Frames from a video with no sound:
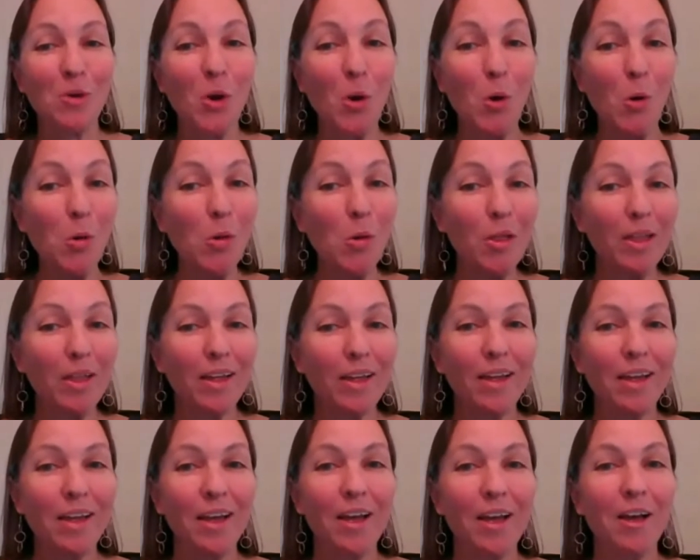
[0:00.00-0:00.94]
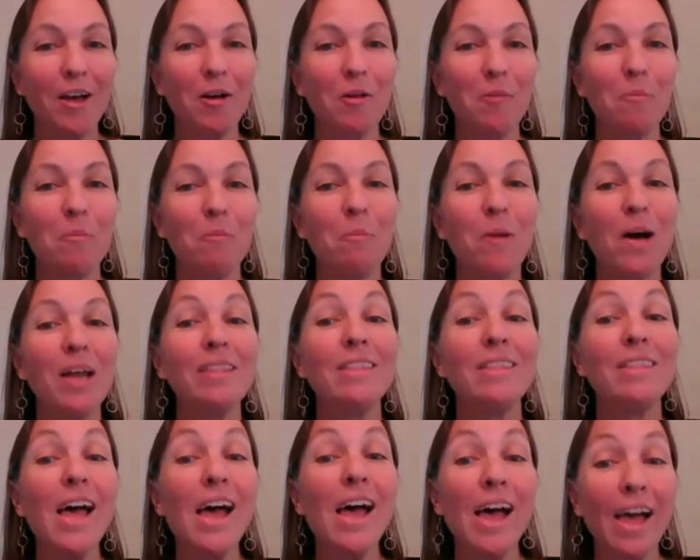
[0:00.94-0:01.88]
goal, but
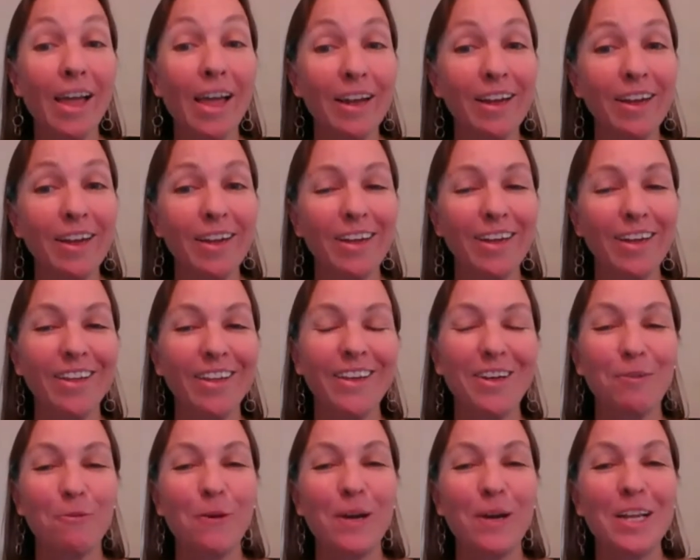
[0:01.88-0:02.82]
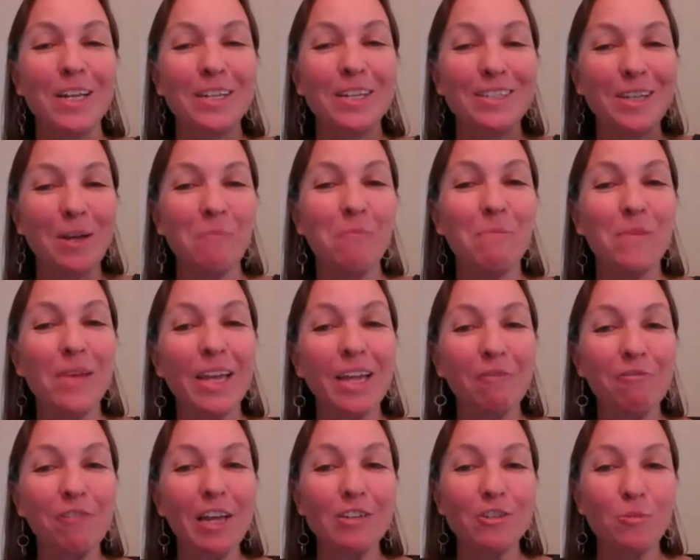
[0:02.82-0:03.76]
then when some big
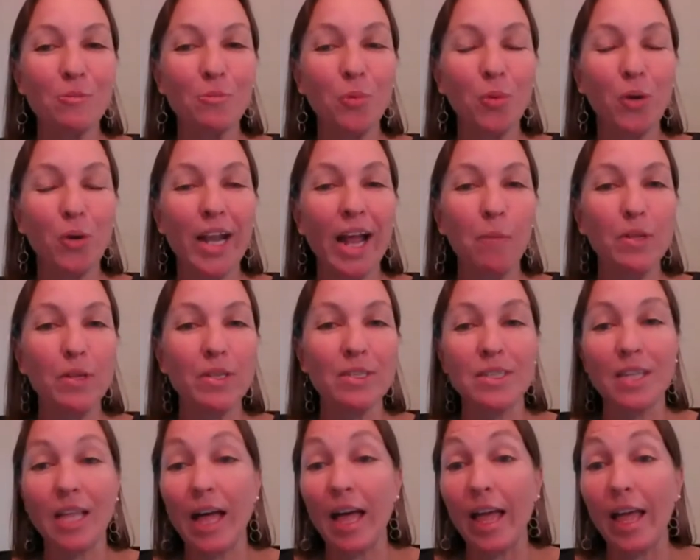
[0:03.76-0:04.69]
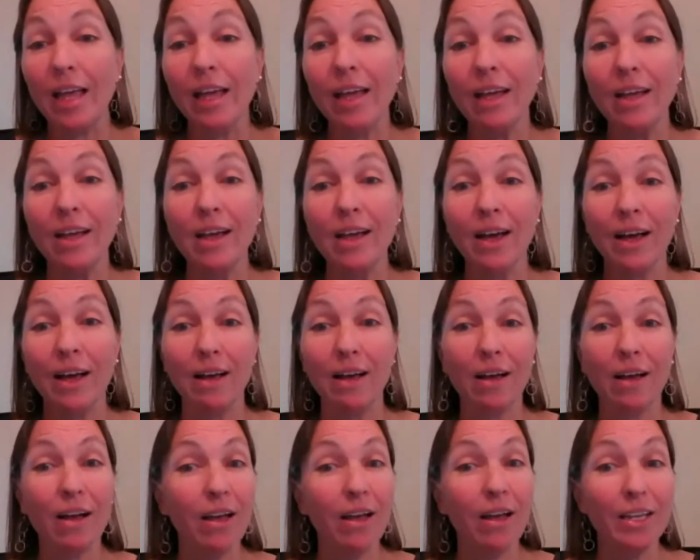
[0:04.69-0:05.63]
inflection point happens, like
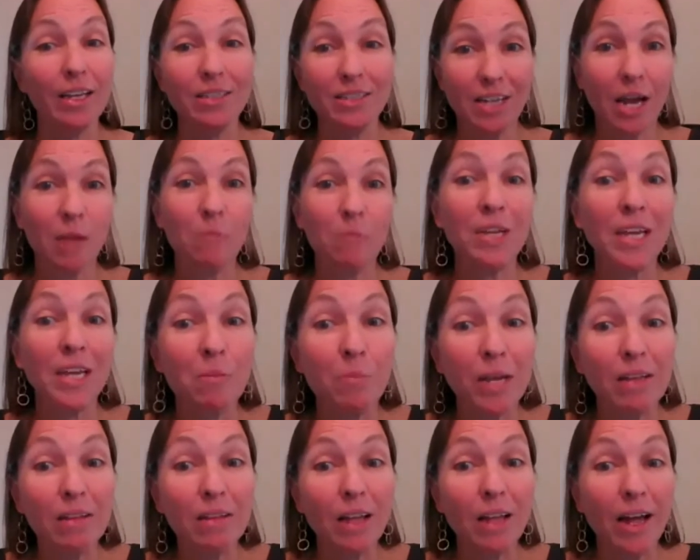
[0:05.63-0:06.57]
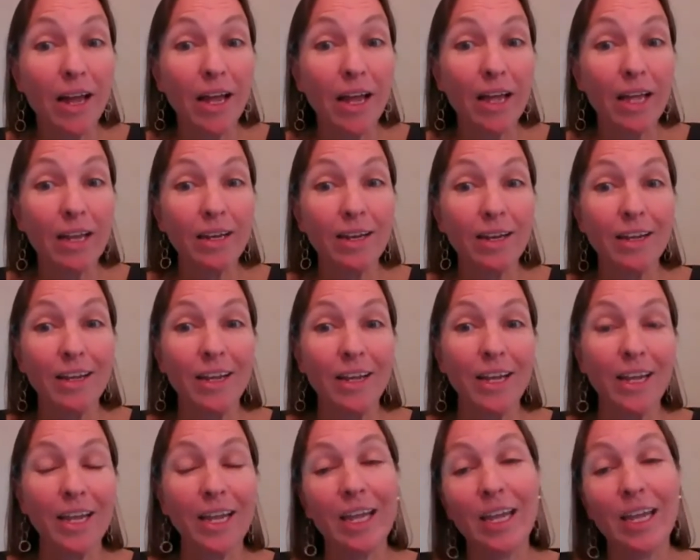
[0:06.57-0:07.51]
it's time to get a big client
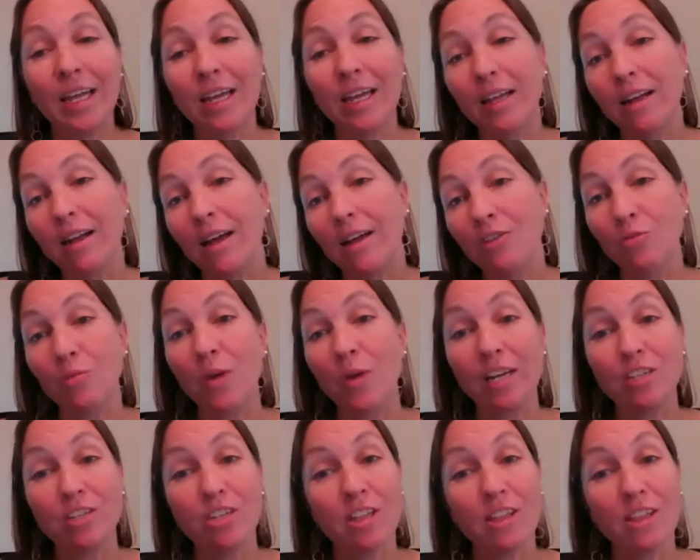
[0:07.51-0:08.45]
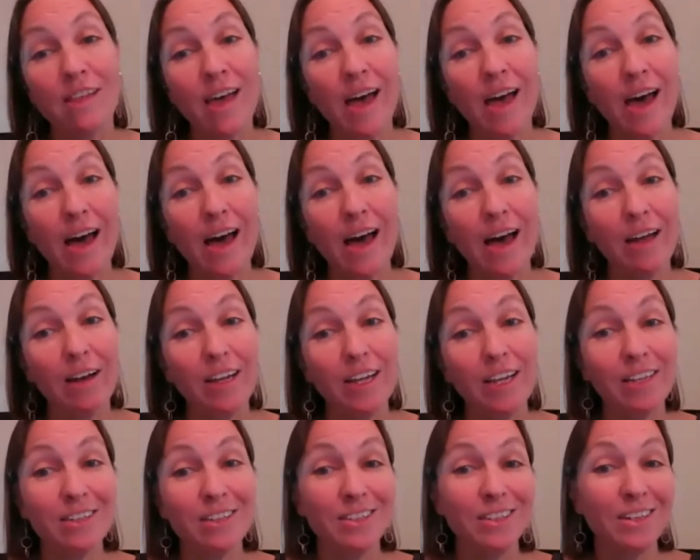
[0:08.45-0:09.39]
in a direction that
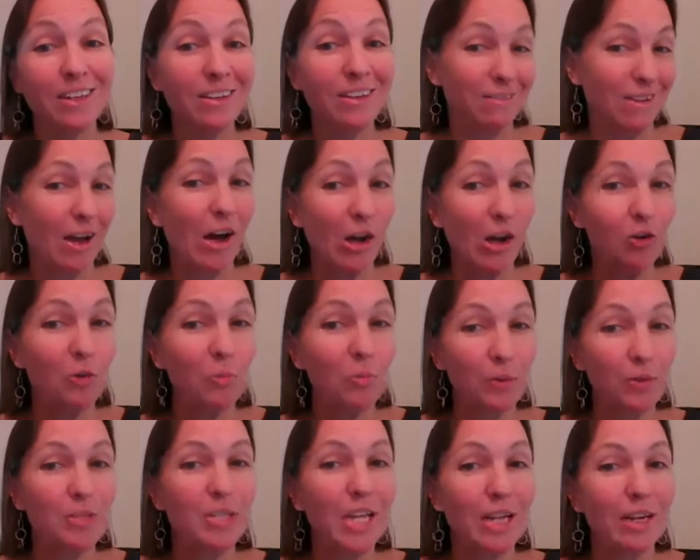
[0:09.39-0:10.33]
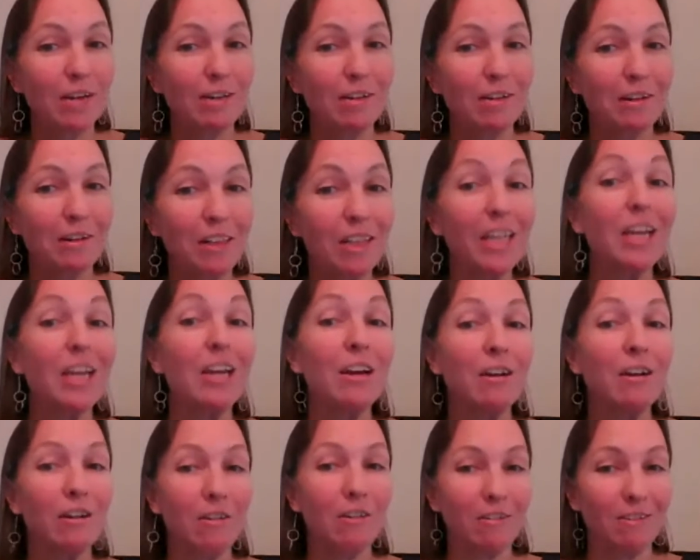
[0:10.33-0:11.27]
isn't 100%
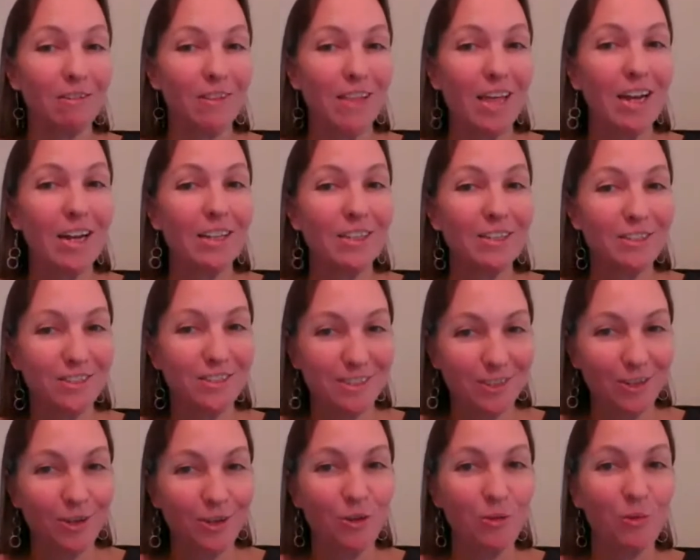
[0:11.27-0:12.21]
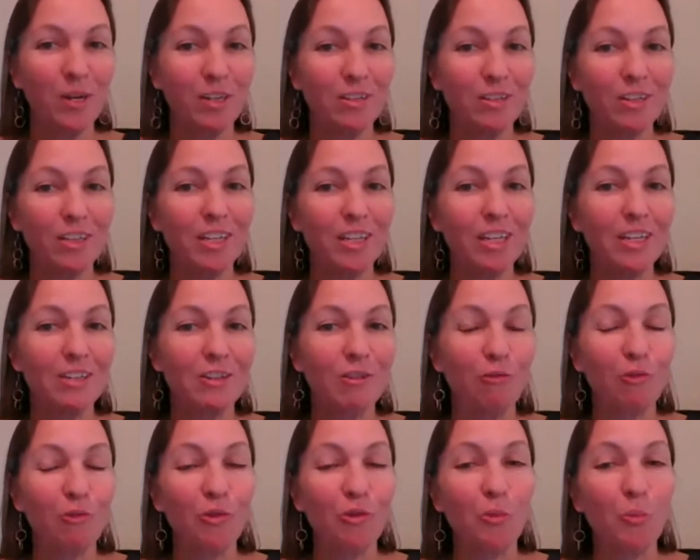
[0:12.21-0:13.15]
clear that it's going to lead to
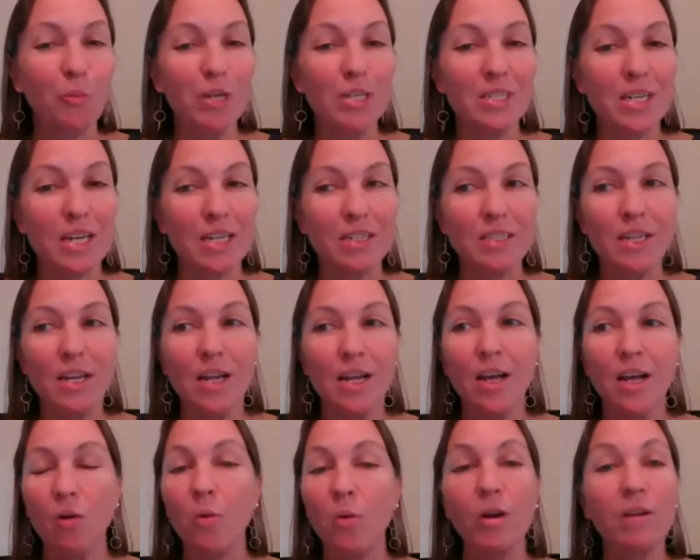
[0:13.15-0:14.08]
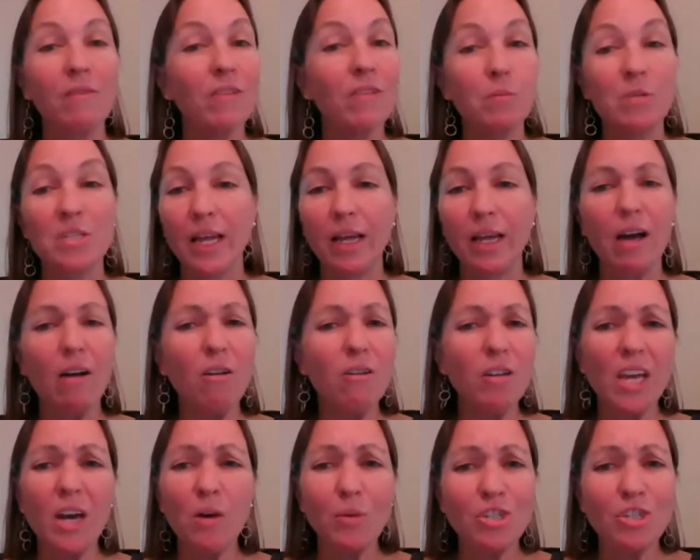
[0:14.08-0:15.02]
further business, one of them is like, oh
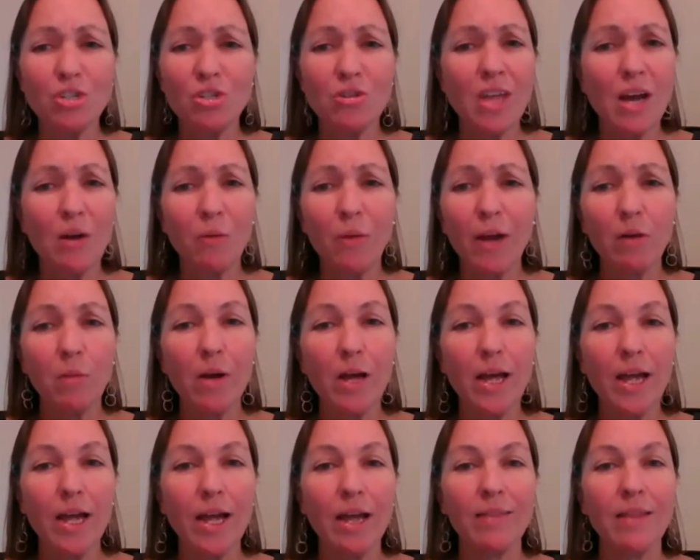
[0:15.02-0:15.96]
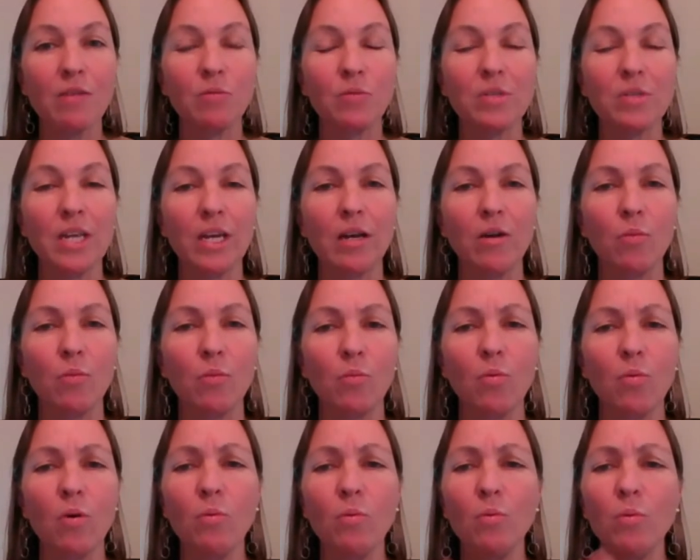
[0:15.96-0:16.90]
yeah, we should do that right away, and the other one's like,
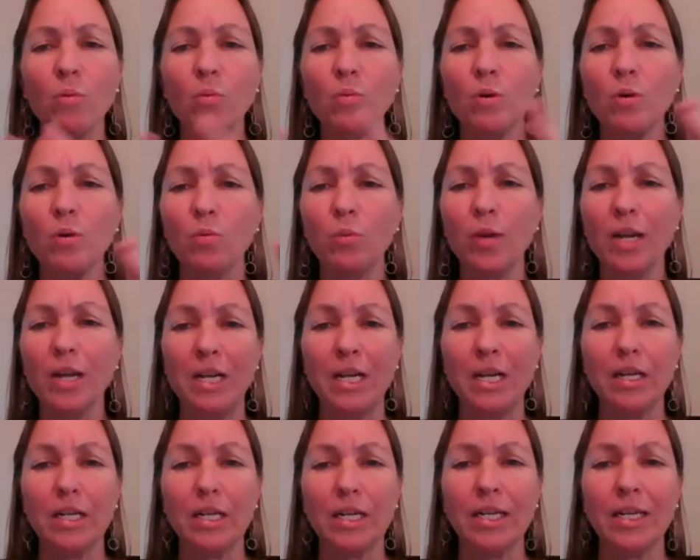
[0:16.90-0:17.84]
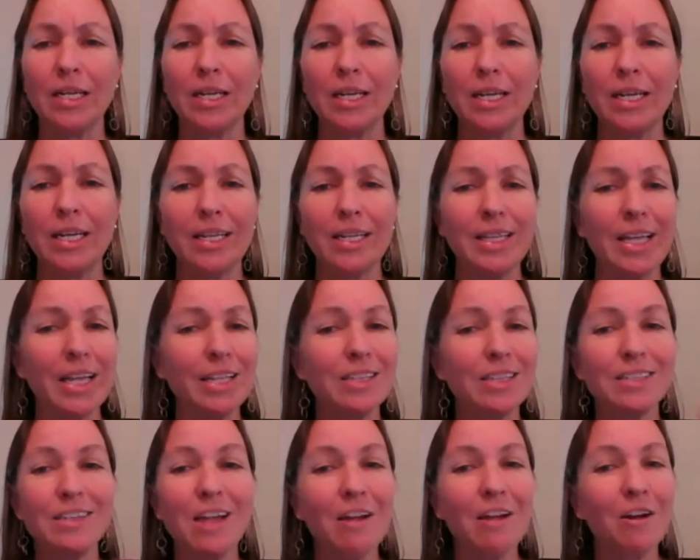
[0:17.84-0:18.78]
whoa, wait a minute.
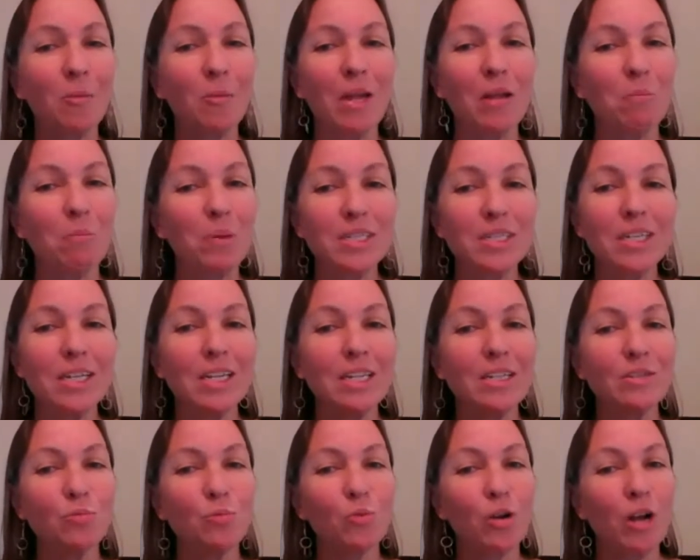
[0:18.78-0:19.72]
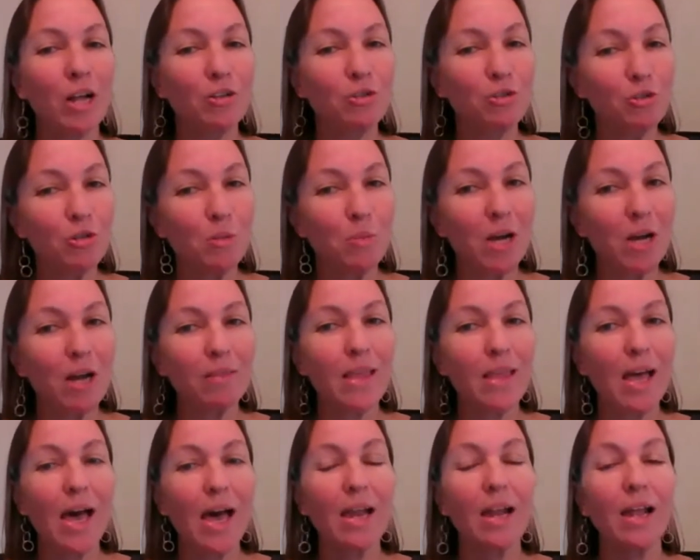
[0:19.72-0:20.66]
That's not our main business. We're not sure
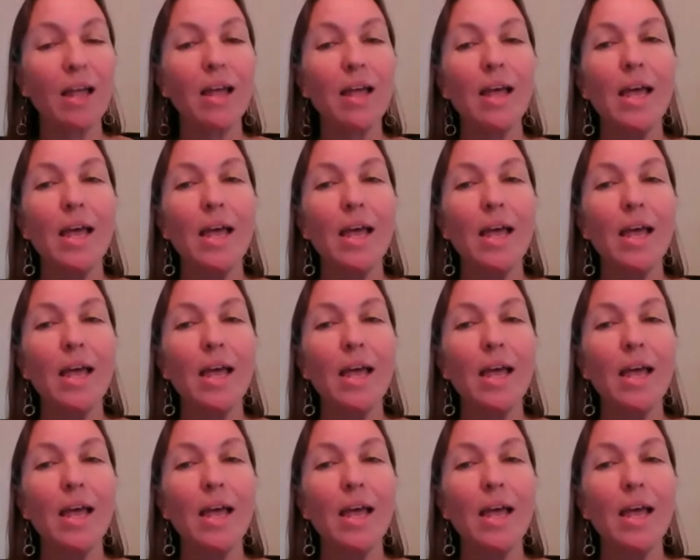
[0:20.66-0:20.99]
about that.